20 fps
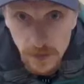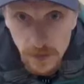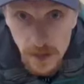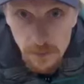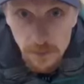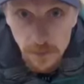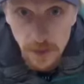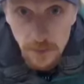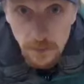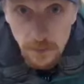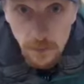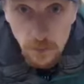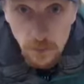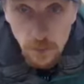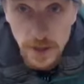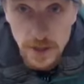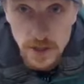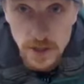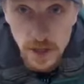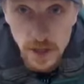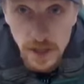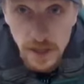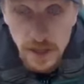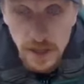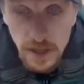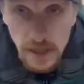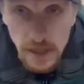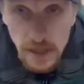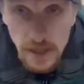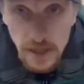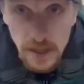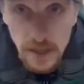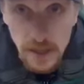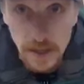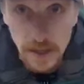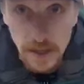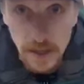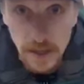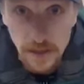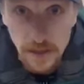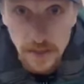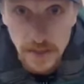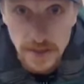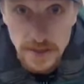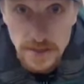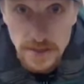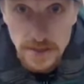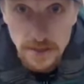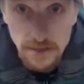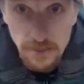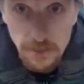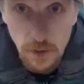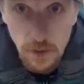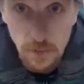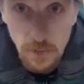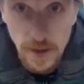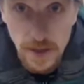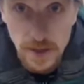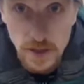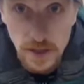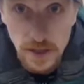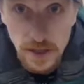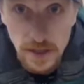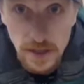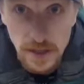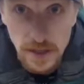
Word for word: keep them rigid in this formation.